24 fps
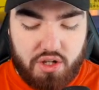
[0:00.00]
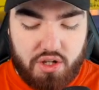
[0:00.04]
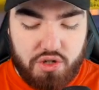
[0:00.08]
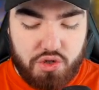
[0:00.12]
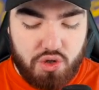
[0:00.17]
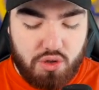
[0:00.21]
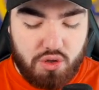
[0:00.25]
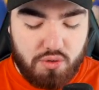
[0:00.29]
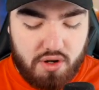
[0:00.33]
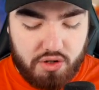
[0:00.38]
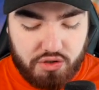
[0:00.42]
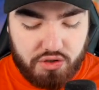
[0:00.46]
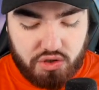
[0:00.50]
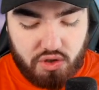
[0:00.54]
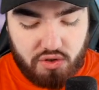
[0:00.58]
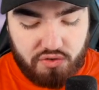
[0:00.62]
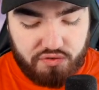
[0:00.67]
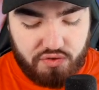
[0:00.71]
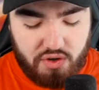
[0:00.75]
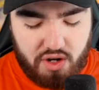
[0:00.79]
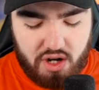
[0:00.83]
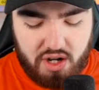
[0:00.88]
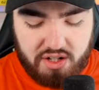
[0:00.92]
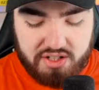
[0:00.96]
Doing well so
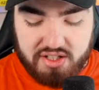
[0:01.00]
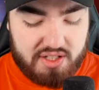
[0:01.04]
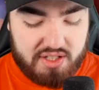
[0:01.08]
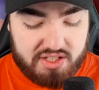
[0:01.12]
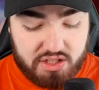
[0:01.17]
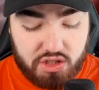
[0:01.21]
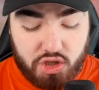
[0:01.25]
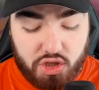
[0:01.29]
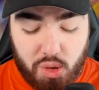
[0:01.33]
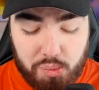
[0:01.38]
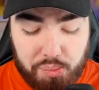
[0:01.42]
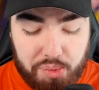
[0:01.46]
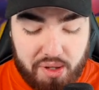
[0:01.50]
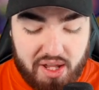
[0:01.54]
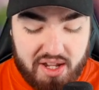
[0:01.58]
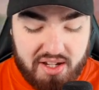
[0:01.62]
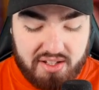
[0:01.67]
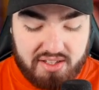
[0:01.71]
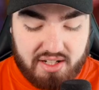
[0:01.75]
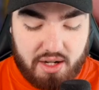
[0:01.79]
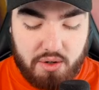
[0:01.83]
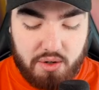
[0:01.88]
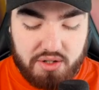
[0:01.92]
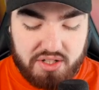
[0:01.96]
far. So this is a good
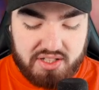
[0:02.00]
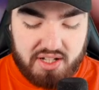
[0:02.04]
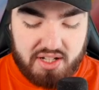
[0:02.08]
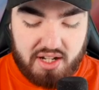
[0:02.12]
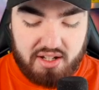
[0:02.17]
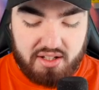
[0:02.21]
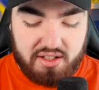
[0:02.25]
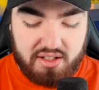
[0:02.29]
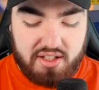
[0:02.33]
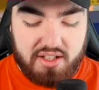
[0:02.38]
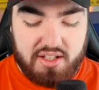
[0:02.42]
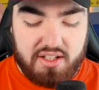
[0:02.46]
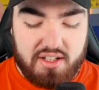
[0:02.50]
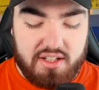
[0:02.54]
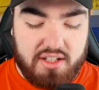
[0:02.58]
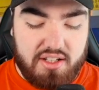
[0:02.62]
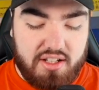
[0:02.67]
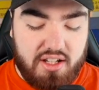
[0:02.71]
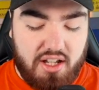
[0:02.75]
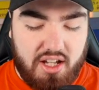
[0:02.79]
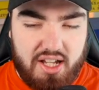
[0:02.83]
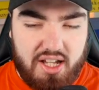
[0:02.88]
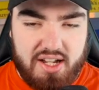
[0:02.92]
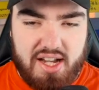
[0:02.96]
pace, I would say.
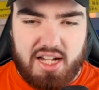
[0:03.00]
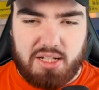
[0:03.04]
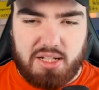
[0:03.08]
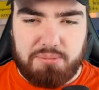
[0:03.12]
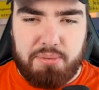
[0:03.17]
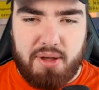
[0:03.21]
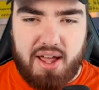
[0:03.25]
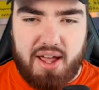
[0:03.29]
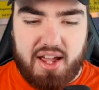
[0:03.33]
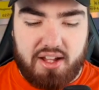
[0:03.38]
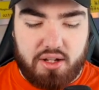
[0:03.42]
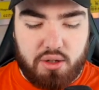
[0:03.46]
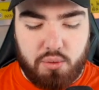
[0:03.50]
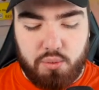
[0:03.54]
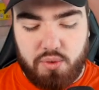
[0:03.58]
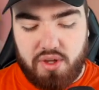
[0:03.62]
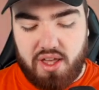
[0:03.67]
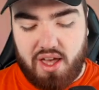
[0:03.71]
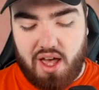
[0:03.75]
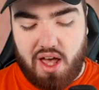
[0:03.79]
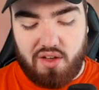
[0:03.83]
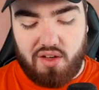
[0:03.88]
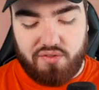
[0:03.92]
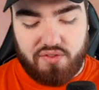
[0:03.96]
Next pack, we
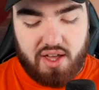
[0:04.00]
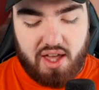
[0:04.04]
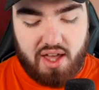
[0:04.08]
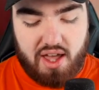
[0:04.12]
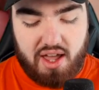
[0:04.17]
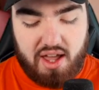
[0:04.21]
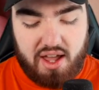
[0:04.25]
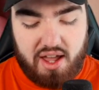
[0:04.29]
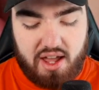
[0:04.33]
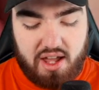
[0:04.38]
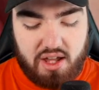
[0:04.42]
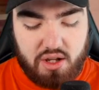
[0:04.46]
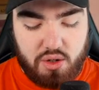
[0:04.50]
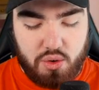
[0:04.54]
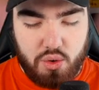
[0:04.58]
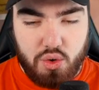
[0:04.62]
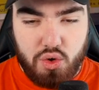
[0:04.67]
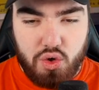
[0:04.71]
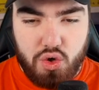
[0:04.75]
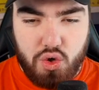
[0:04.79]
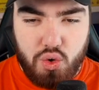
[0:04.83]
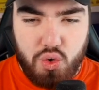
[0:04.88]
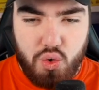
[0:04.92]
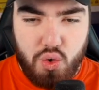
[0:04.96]
have a...
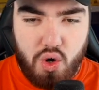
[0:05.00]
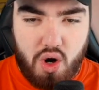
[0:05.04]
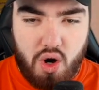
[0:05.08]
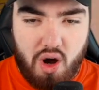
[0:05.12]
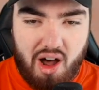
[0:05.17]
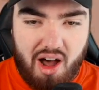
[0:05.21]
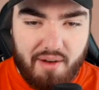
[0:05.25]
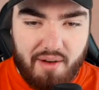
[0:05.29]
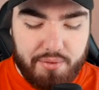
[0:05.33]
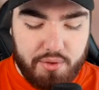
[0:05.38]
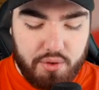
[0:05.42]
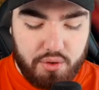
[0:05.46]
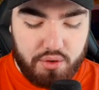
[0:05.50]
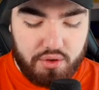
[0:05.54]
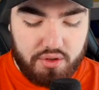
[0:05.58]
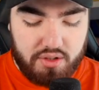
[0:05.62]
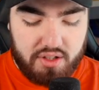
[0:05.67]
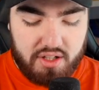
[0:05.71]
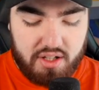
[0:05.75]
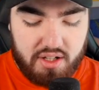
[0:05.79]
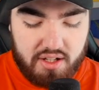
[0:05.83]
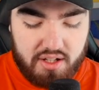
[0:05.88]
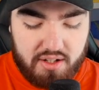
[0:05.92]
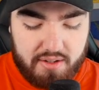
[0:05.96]
Ooh, Carbu
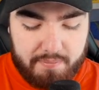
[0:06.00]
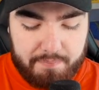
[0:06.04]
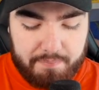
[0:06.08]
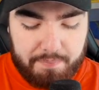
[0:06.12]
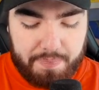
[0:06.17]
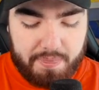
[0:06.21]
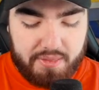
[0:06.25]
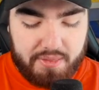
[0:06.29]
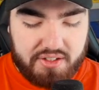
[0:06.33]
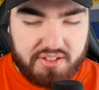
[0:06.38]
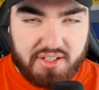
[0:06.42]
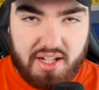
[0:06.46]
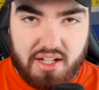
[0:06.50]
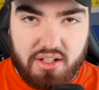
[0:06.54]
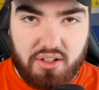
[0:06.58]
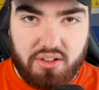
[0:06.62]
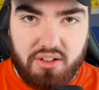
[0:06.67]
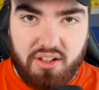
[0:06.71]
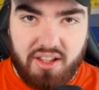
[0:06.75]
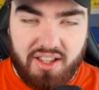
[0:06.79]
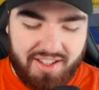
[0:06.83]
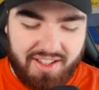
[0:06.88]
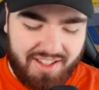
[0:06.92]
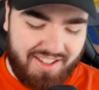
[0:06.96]
Sail.